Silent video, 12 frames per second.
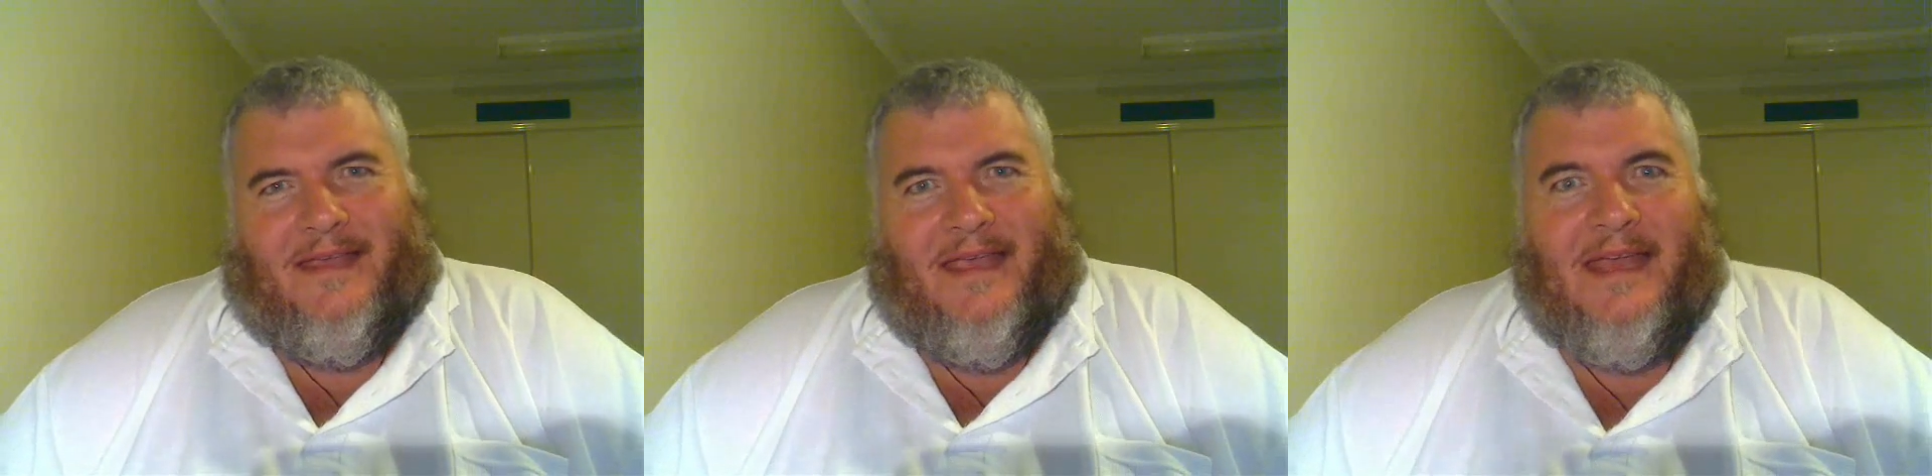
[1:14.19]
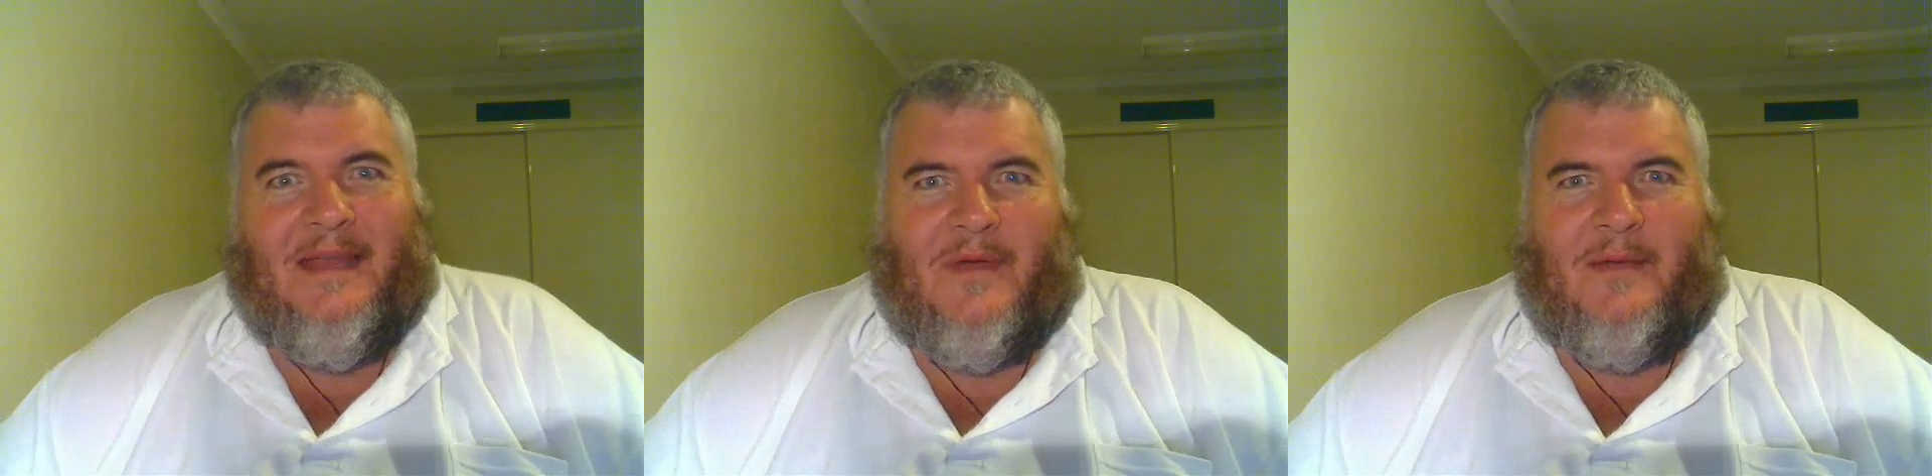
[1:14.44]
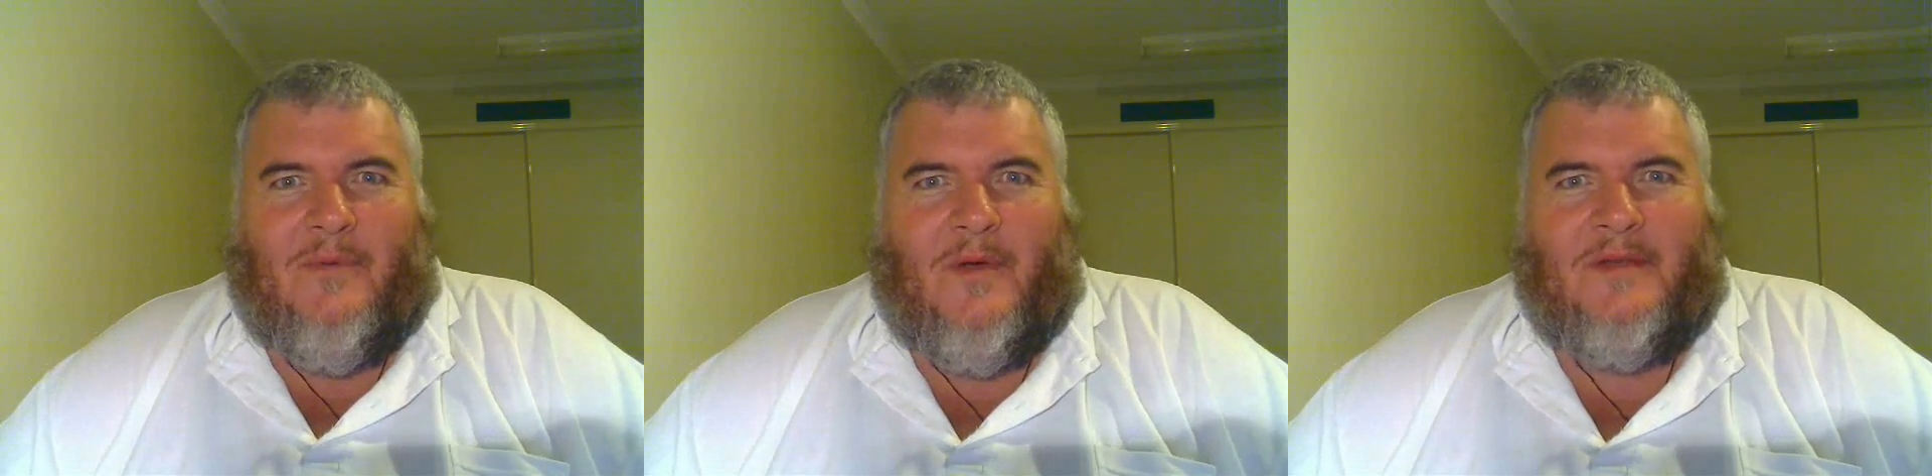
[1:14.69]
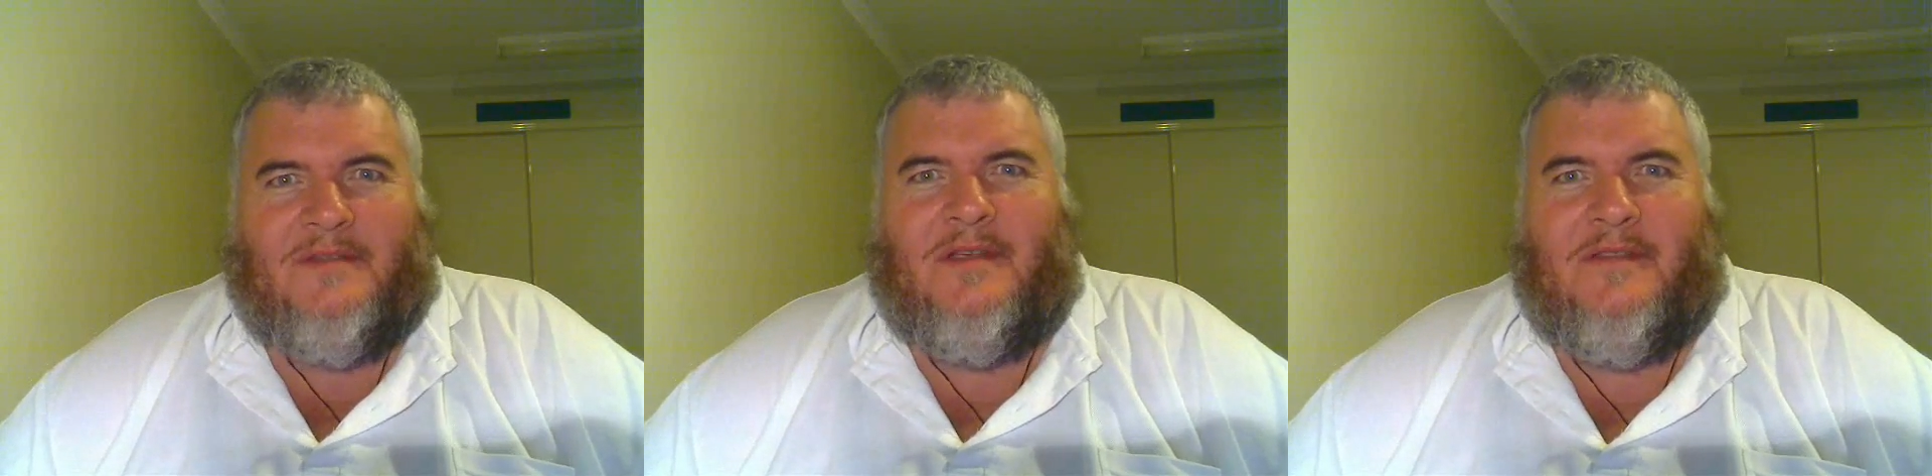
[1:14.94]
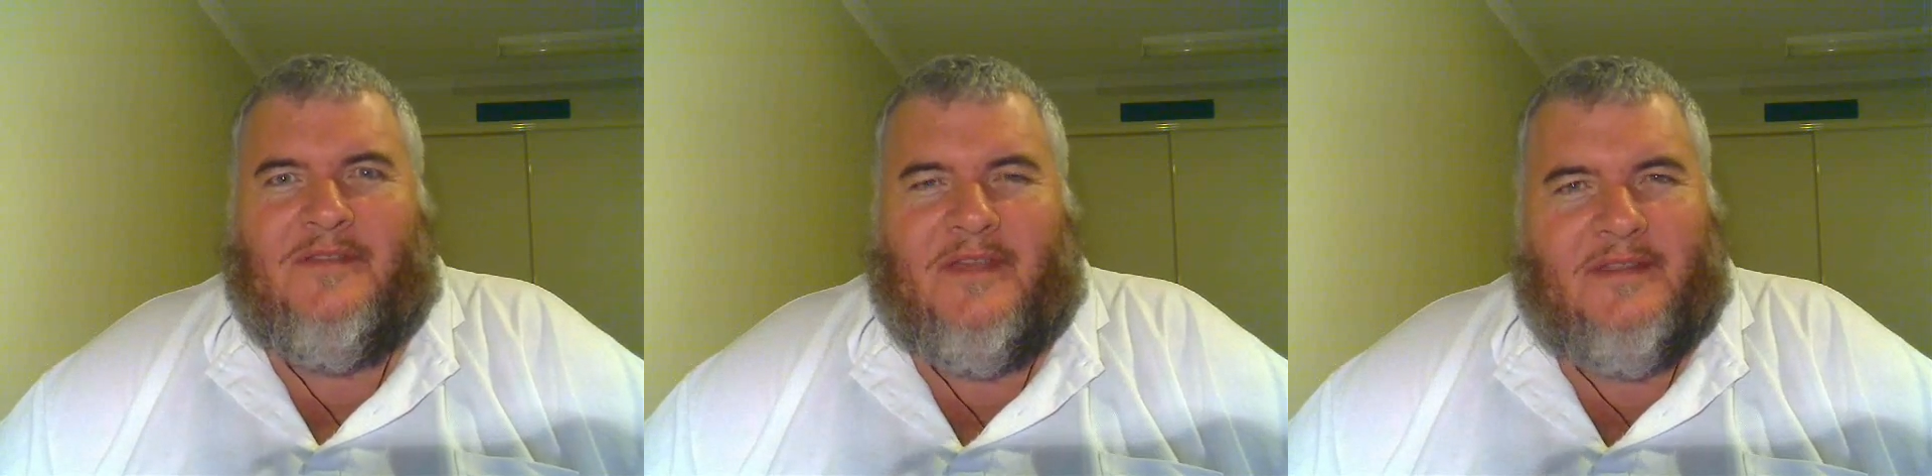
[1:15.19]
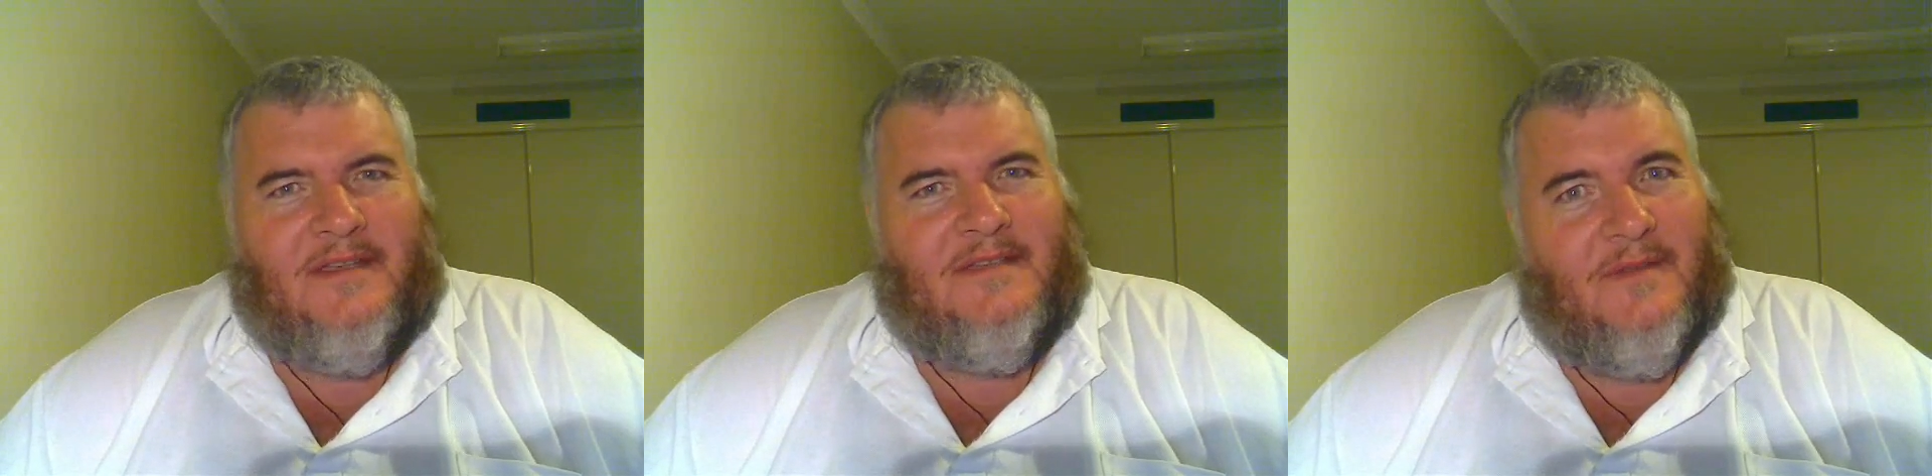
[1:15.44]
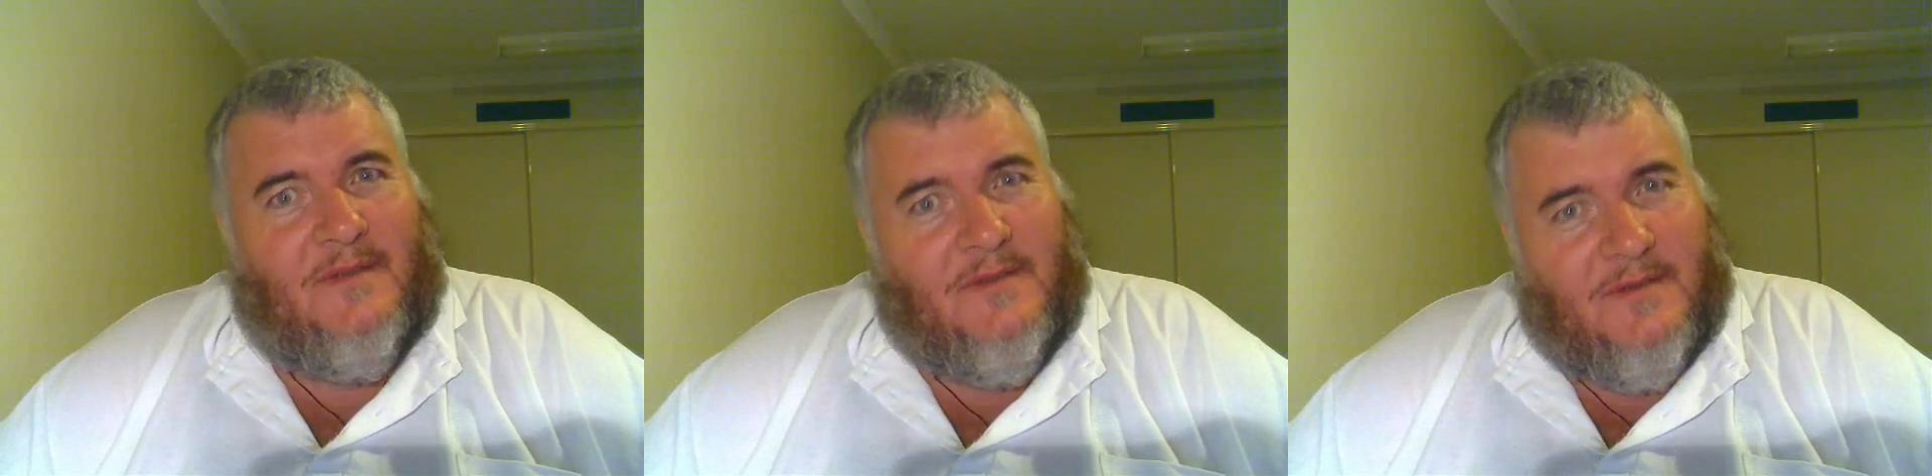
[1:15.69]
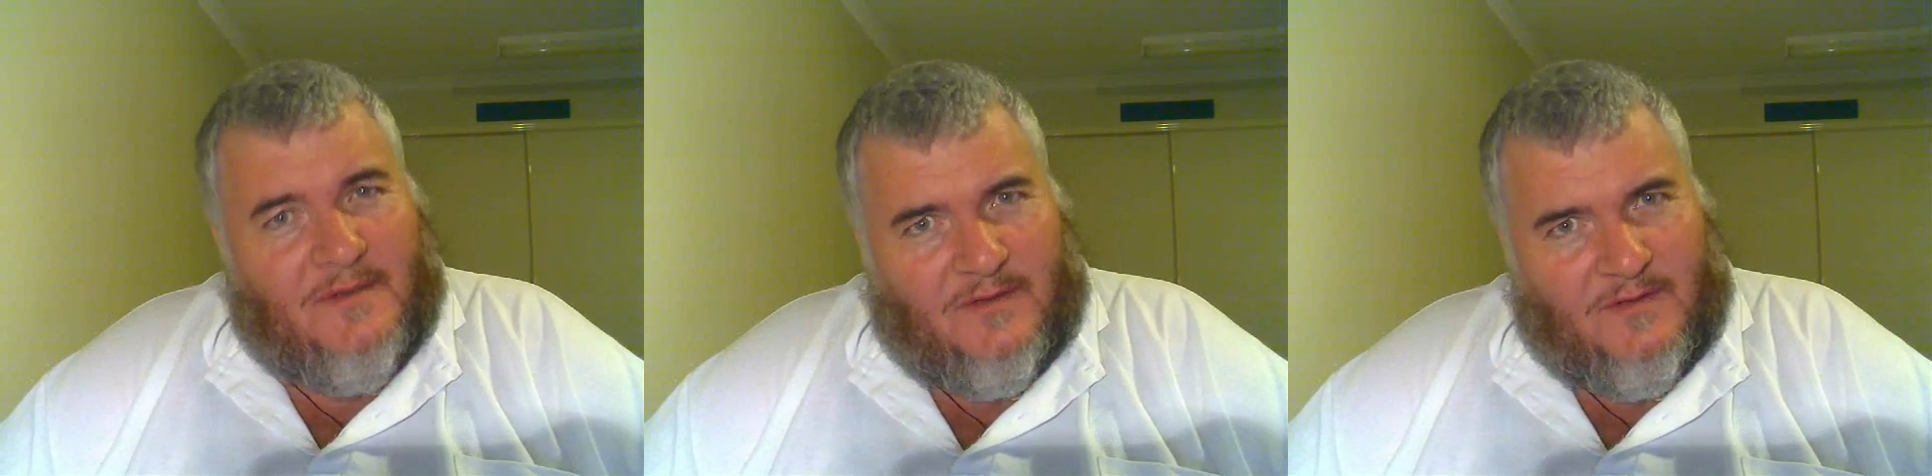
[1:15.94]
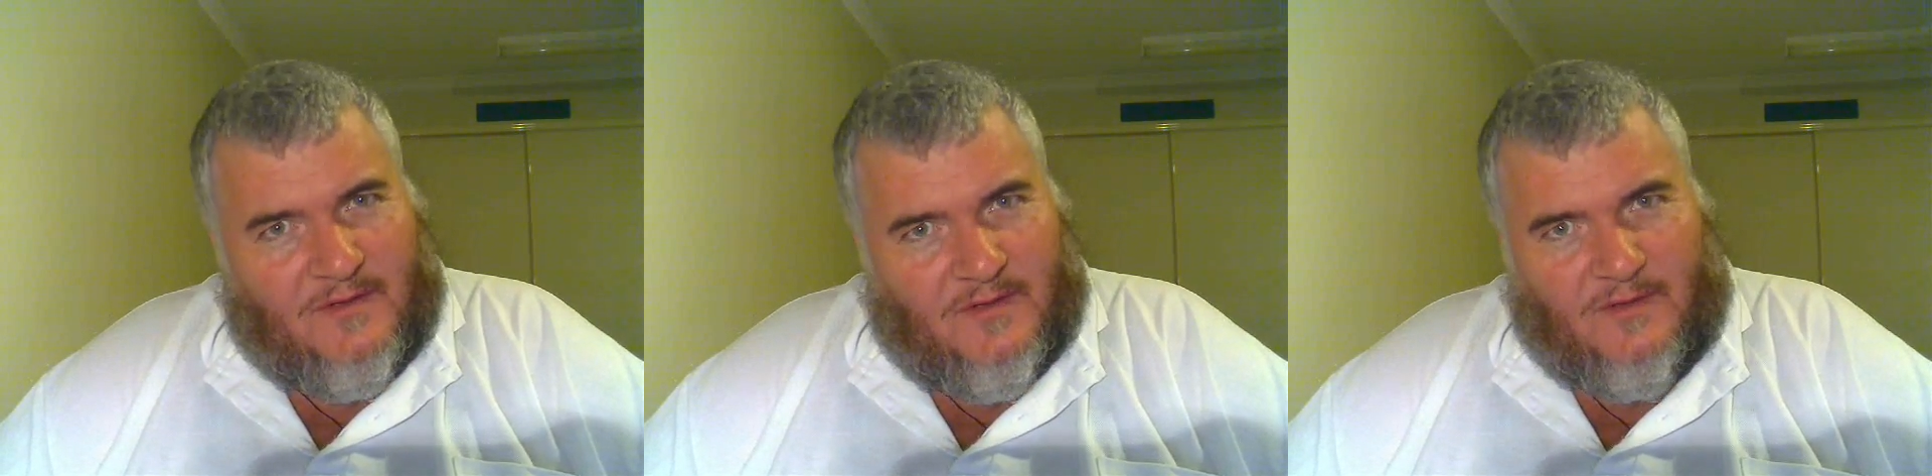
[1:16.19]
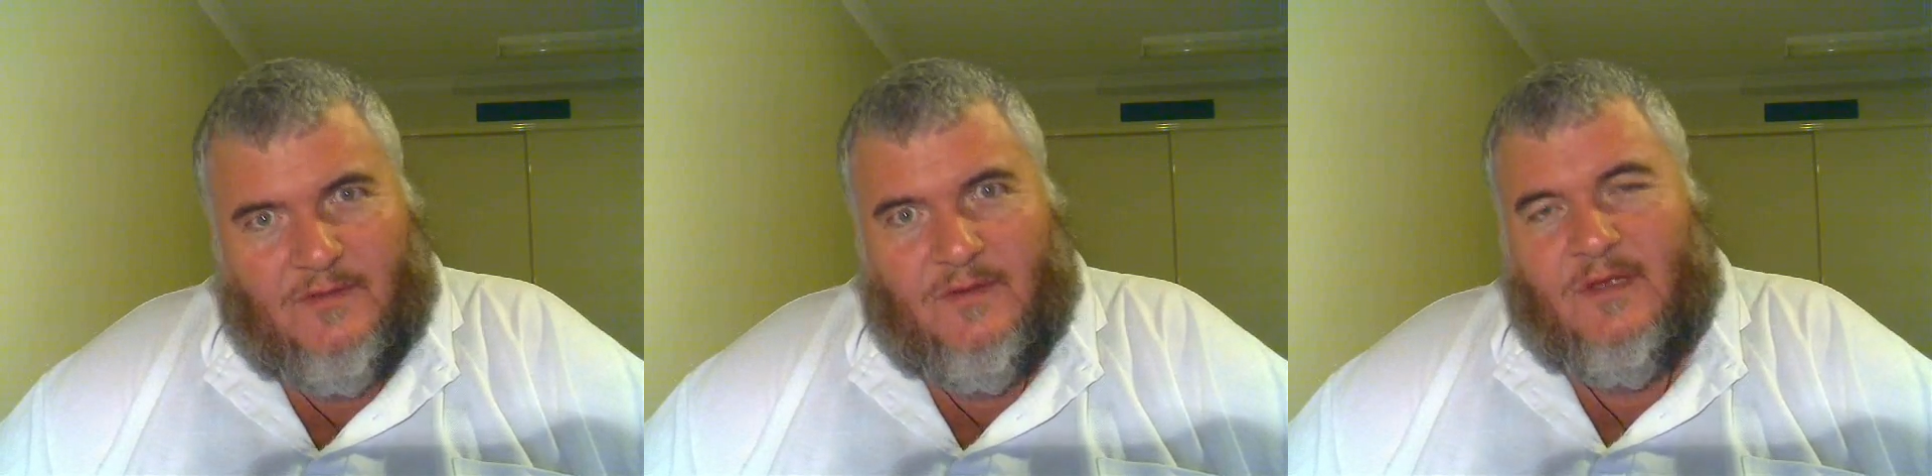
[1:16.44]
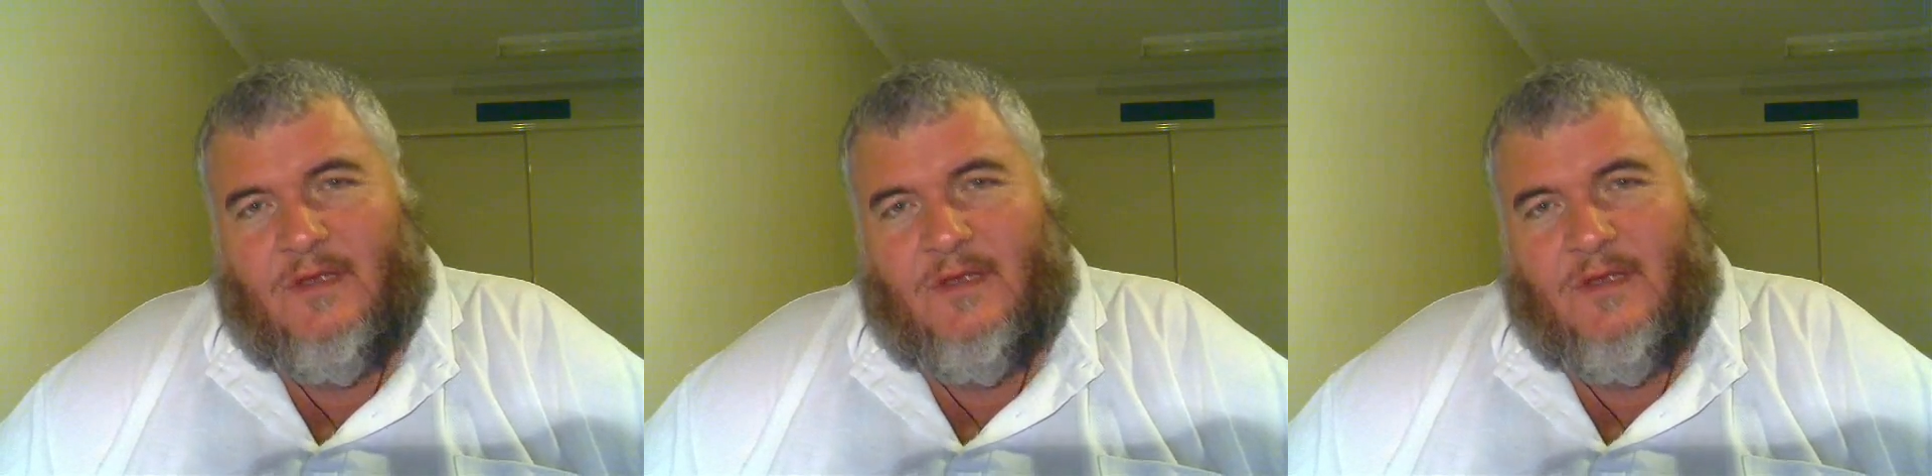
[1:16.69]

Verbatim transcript: Anyway, what do you think these villagers should do?